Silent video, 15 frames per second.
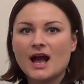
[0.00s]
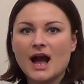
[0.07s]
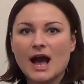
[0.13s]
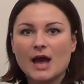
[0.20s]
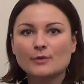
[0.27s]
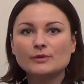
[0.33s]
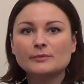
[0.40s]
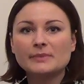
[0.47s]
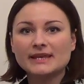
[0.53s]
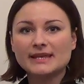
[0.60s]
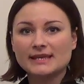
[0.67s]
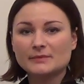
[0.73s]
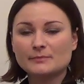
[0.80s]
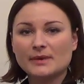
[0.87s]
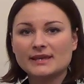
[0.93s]
I will
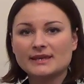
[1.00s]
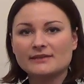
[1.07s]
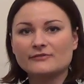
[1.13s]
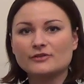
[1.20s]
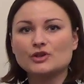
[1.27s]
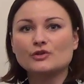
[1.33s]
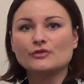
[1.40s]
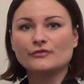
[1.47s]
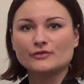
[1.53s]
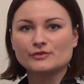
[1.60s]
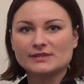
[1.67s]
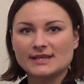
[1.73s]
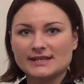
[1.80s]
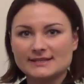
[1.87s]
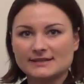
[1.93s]
begin by giving you a
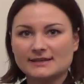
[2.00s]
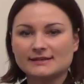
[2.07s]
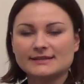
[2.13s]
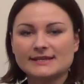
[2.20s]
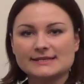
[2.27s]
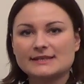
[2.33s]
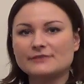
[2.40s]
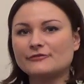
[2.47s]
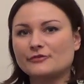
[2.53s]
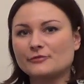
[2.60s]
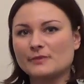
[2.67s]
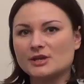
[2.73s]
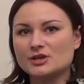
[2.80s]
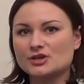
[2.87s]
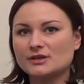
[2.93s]
few test
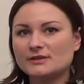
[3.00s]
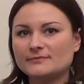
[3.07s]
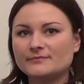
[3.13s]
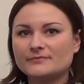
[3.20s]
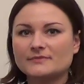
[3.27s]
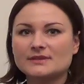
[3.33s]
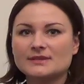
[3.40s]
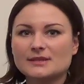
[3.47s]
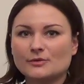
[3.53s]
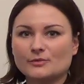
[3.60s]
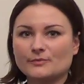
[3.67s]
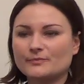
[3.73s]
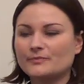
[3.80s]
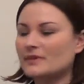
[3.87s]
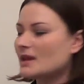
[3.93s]
information. So,
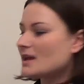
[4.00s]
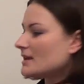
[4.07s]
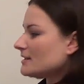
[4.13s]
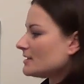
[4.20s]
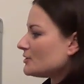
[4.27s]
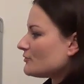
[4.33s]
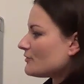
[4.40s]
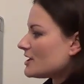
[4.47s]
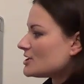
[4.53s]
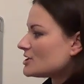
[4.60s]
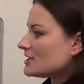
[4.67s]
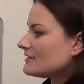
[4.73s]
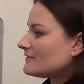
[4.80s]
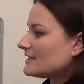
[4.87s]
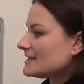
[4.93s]
the
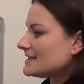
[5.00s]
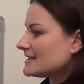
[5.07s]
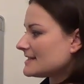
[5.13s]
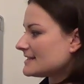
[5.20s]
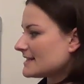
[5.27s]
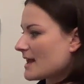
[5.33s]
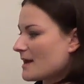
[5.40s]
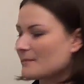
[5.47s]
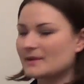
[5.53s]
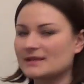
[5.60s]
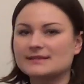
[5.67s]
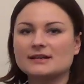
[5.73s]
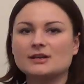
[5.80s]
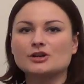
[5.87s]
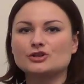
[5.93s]
duration of this exam
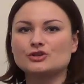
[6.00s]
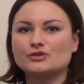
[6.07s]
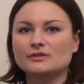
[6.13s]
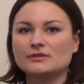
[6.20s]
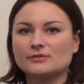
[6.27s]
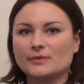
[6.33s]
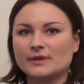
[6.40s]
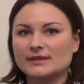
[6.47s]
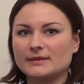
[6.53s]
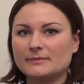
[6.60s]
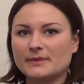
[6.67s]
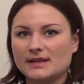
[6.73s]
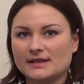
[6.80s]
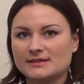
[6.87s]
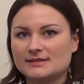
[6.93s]
is 120
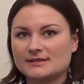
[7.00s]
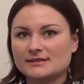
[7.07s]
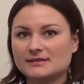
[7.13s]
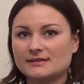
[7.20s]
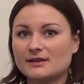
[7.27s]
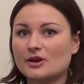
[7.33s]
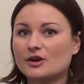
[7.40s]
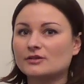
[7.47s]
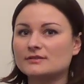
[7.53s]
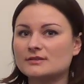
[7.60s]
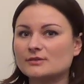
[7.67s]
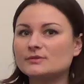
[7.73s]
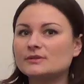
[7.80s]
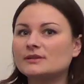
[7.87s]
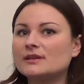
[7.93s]
minutes. There are a
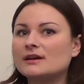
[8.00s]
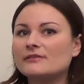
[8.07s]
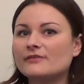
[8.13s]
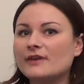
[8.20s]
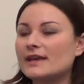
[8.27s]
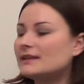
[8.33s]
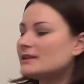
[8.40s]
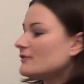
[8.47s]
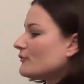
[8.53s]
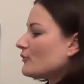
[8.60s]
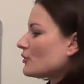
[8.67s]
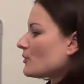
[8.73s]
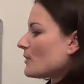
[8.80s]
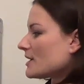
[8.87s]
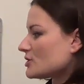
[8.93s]
total of
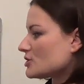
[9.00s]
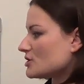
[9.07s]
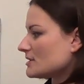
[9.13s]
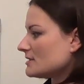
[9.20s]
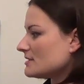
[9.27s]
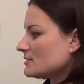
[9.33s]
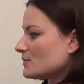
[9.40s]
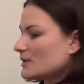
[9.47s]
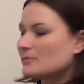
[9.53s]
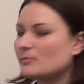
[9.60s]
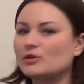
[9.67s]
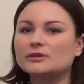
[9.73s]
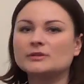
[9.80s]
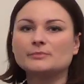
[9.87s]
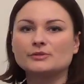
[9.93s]
84 questions with
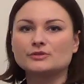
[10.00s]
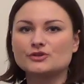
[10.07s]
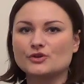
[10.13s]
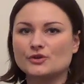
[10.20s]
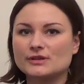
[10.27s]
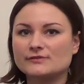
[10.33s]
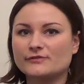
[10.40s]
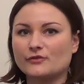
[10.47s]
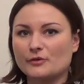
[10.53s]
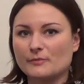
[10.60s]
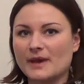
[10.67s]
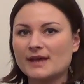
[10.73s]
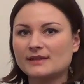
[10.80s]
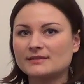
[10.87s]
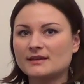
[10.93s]
multiple choice
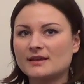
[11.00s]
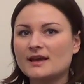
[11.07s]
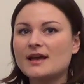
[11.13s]
format.